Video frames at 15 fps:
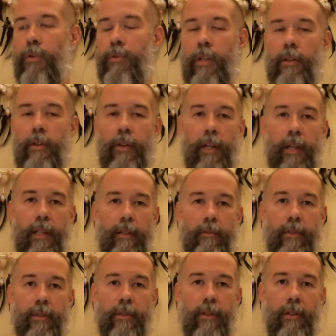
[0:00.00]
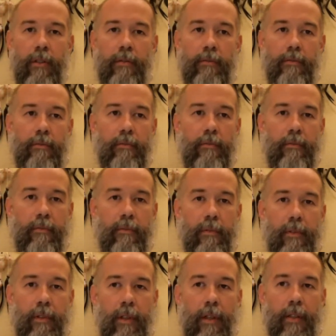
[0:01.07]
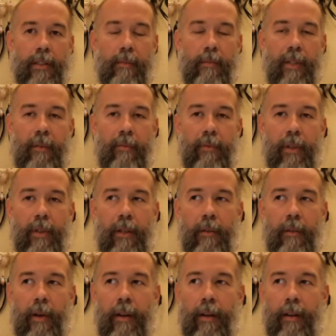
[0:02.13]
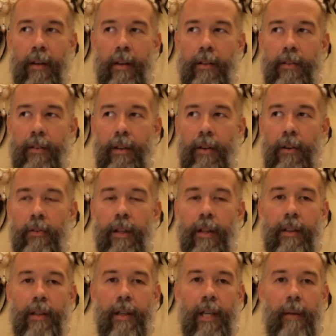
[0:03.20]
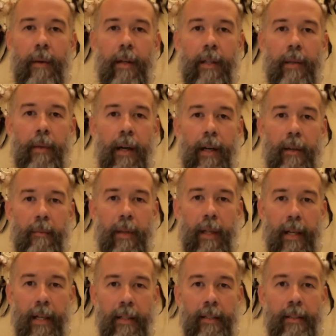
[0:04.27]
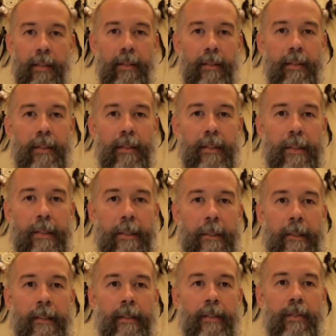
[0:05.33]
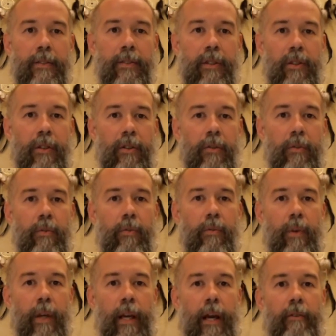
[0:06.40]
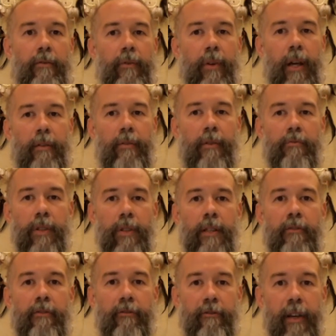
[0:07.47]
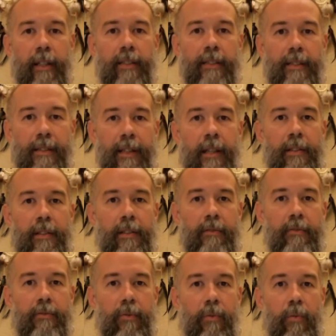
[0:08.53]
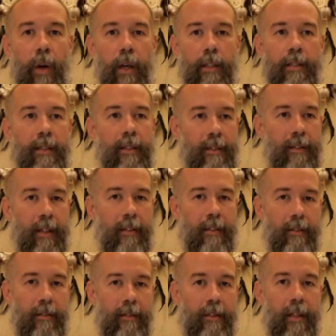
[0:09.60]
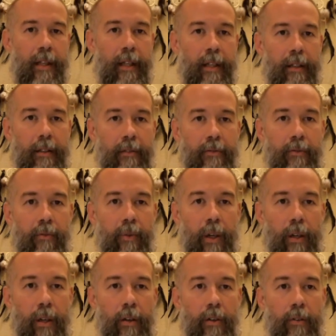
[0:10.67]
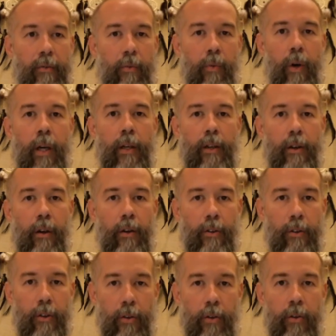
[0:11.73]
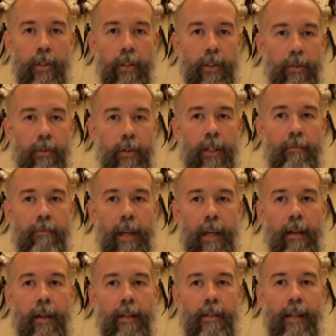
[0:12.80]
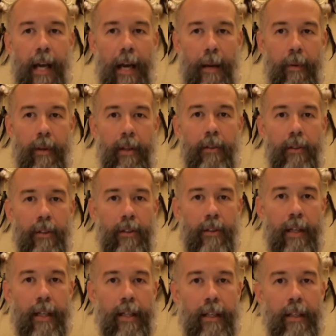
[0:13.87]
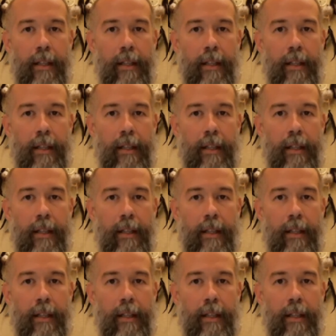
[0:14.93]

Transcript: looking at the result. Sometimes we hear about it as only thinking about the bottom line. So we have a really fixed sense of what success looks like, of what our goal that's going to make us happy looks like,